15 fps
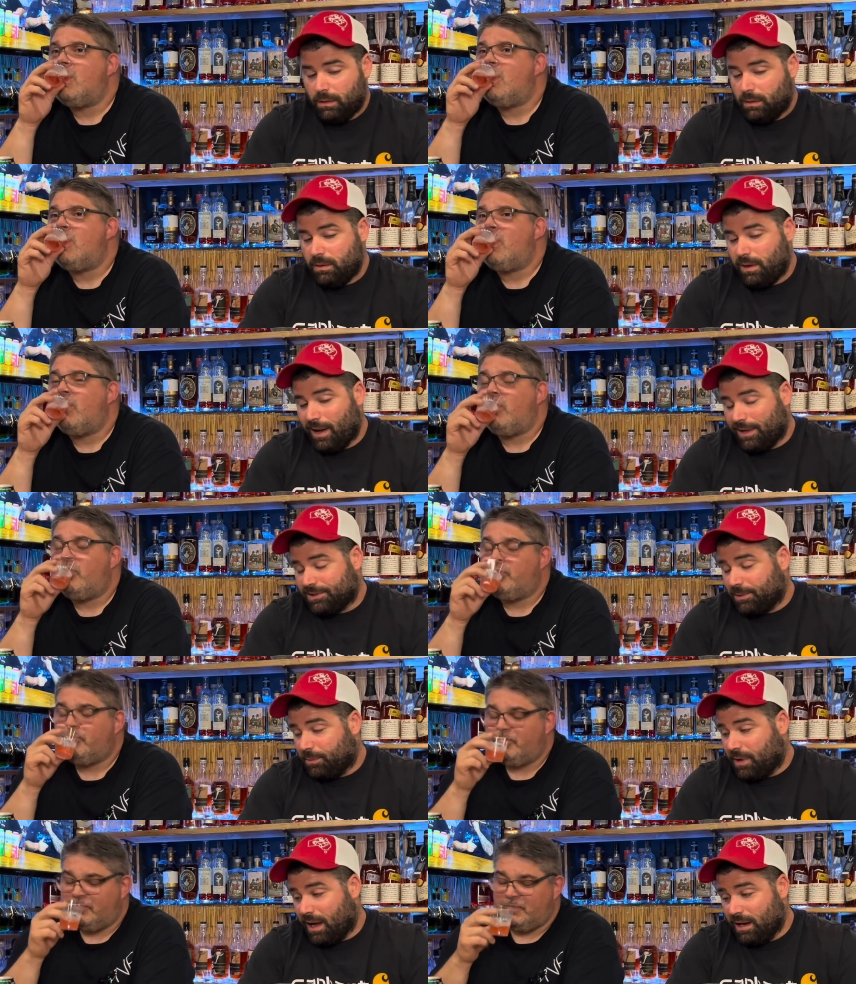Speaker 1: you got
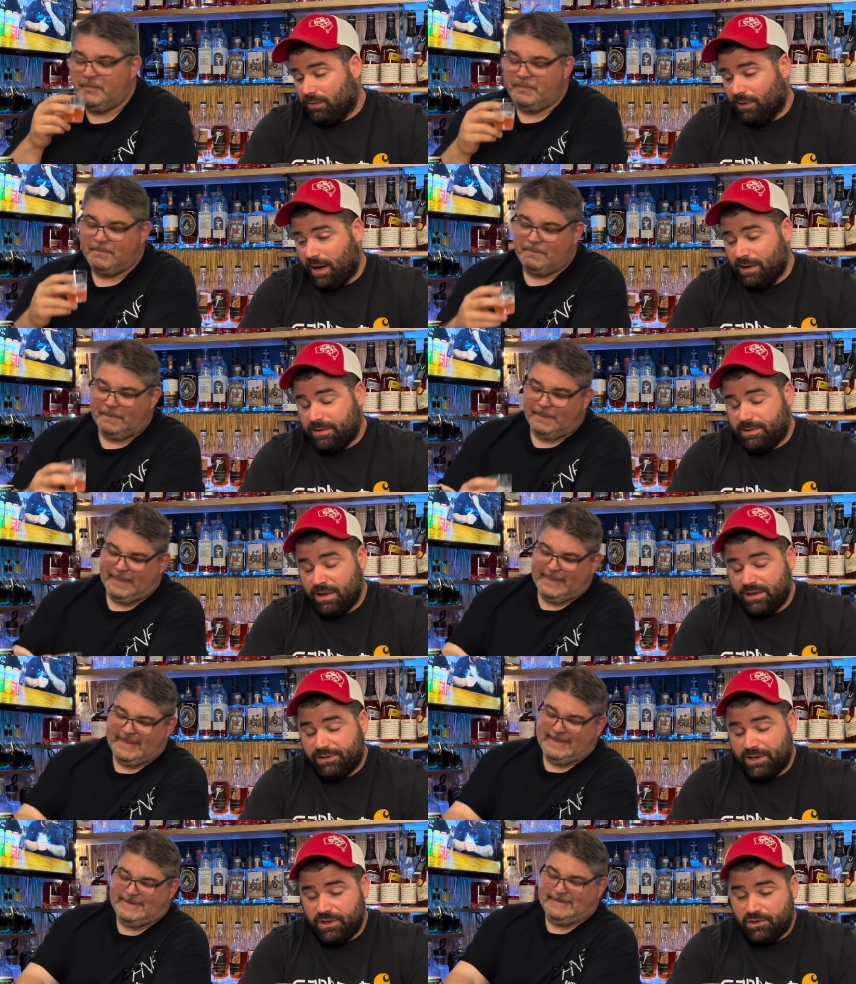some kind of like
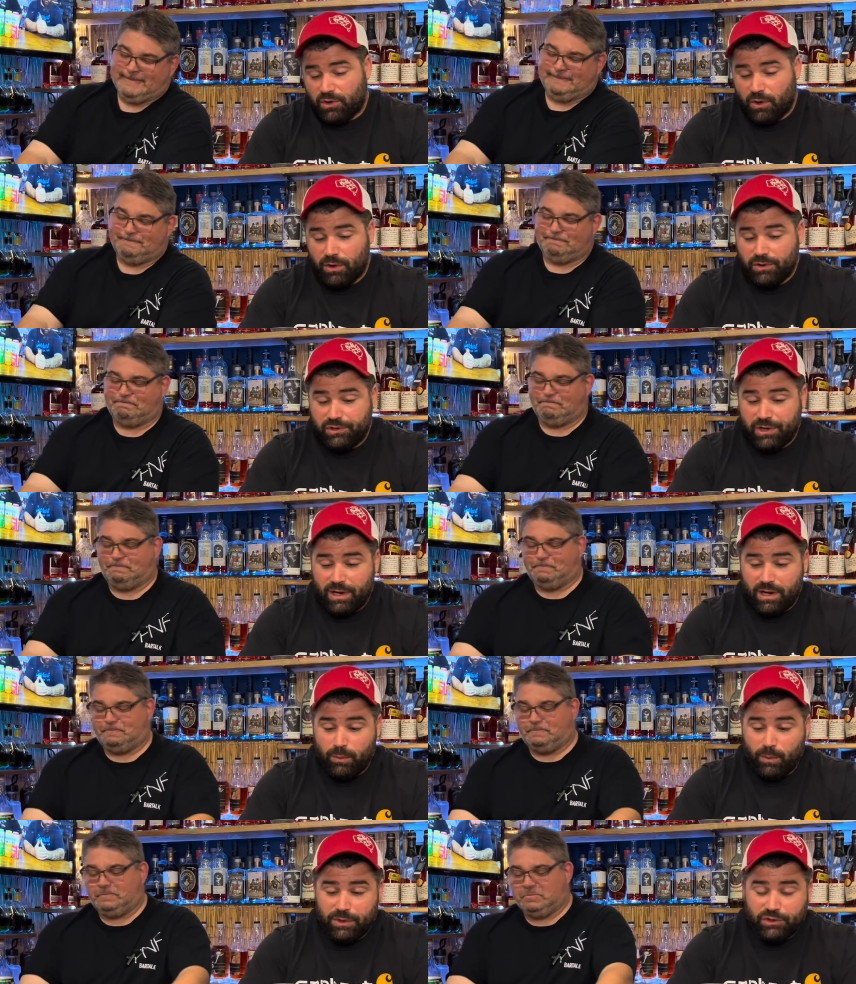disty
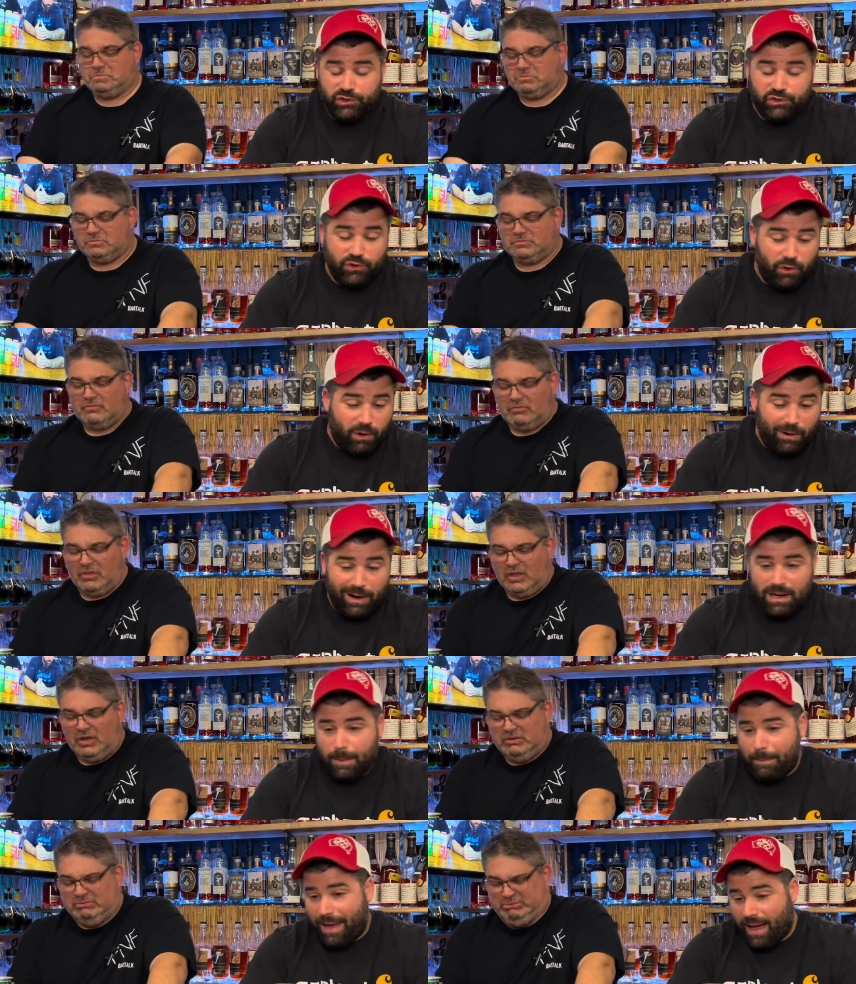detergent with sugar on
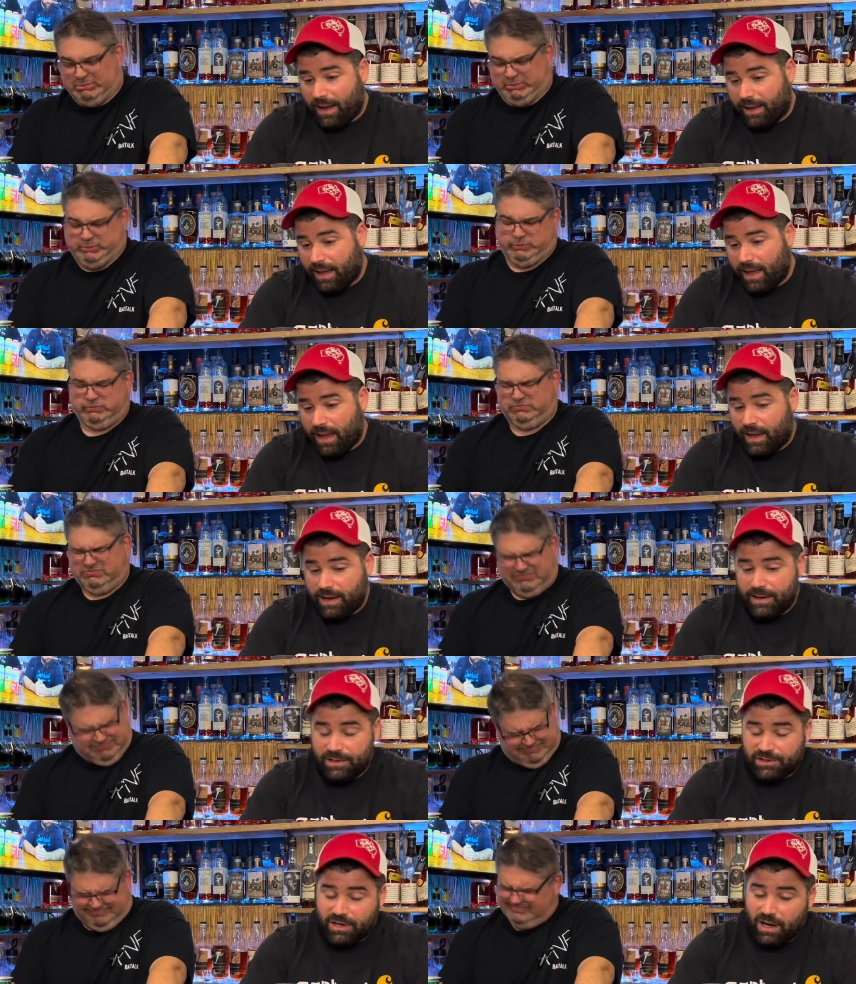the back
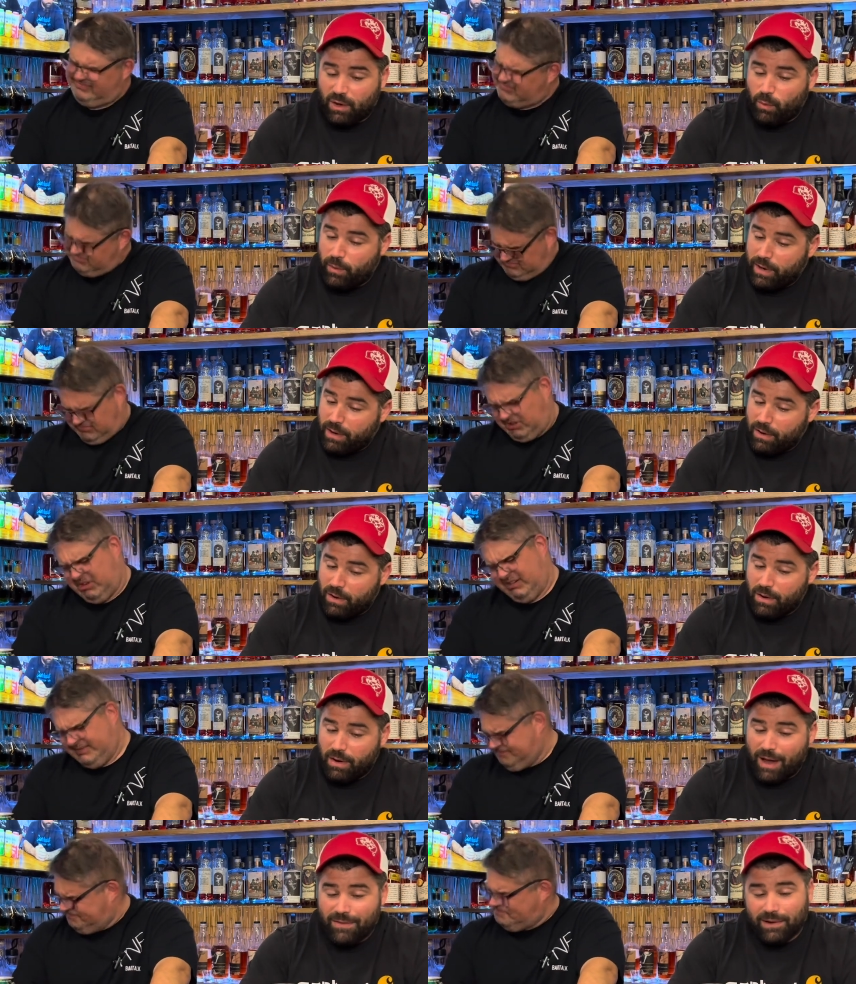end. It's kind of
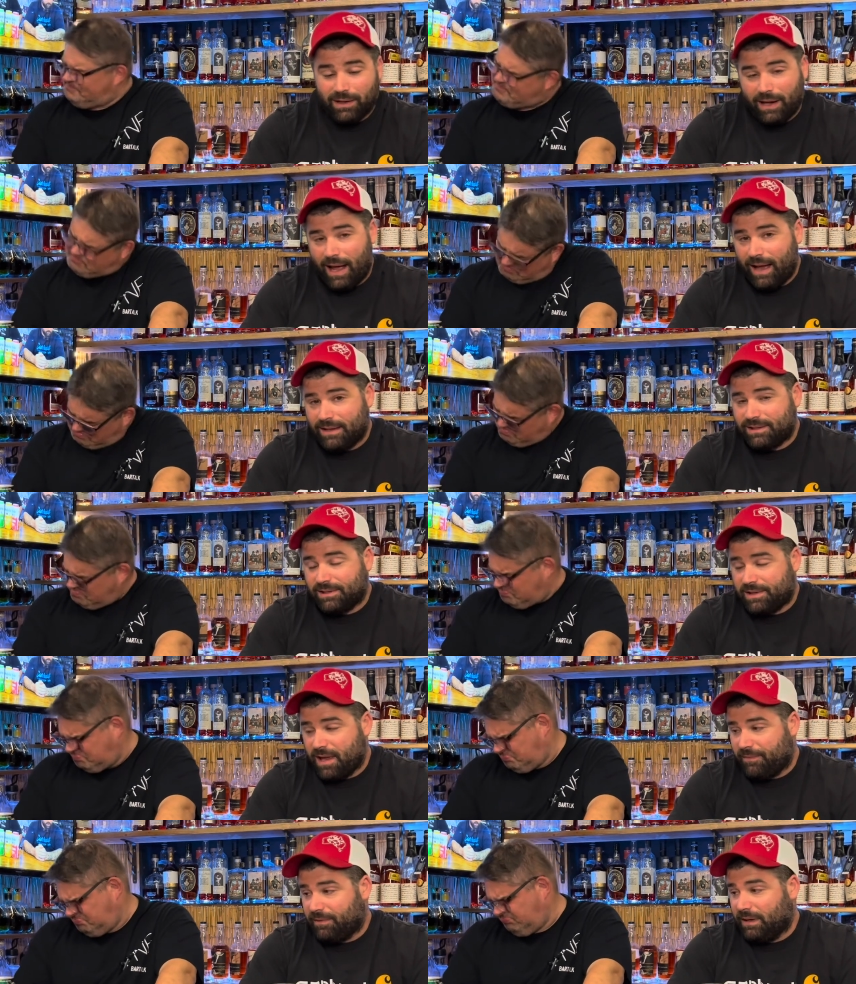weird. Uh, the glass is
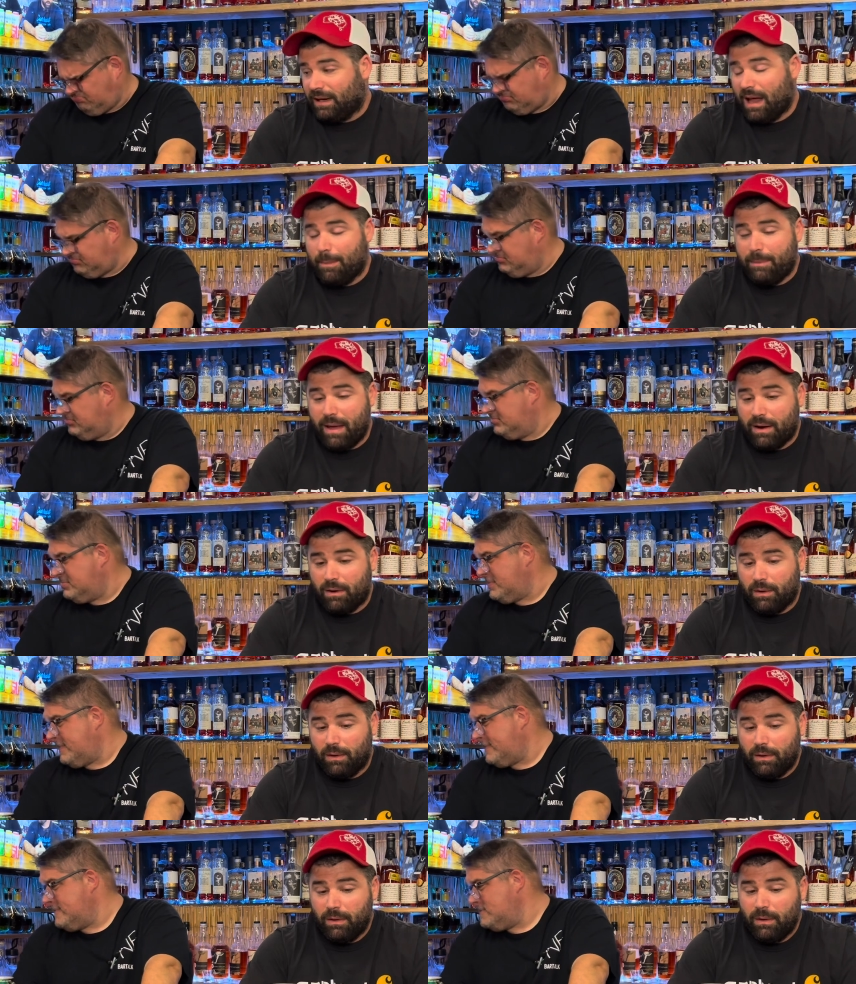definitely a lot
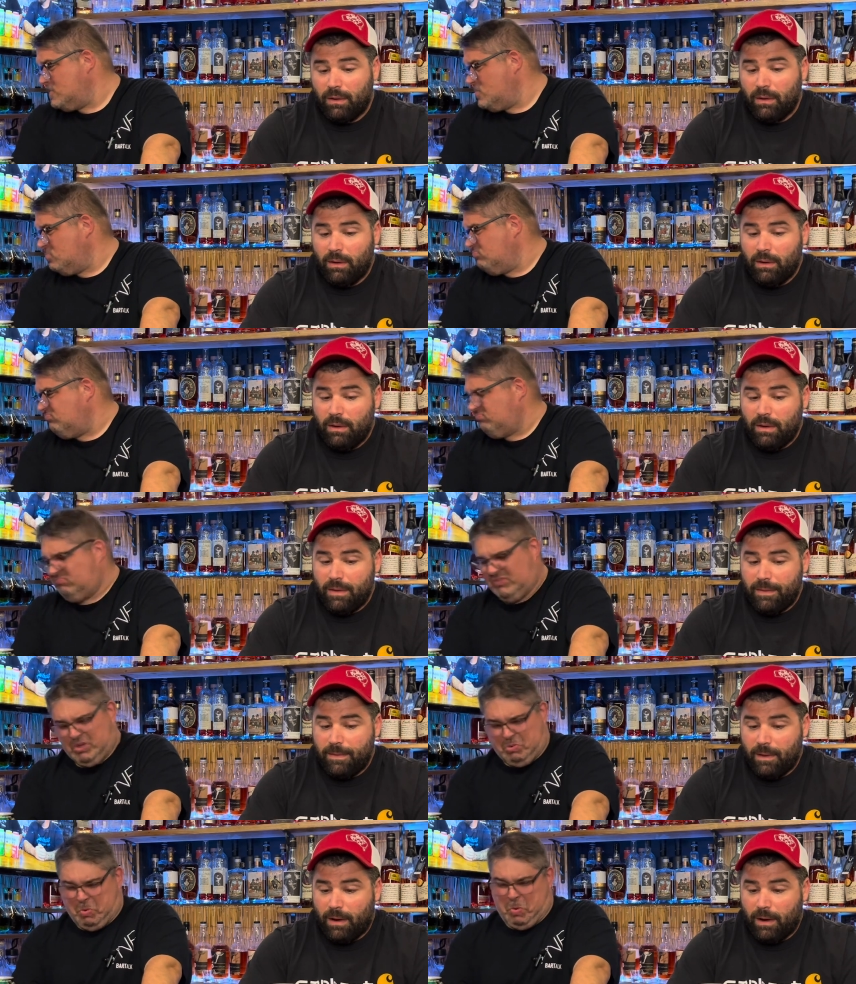better.
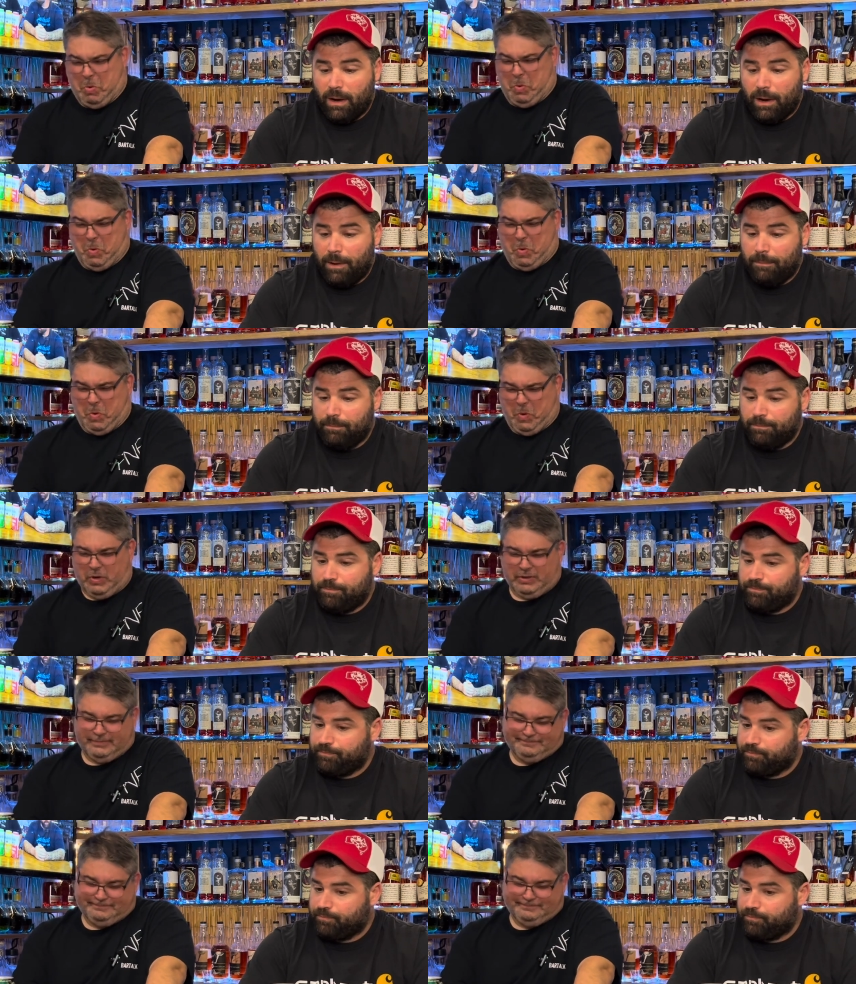Um,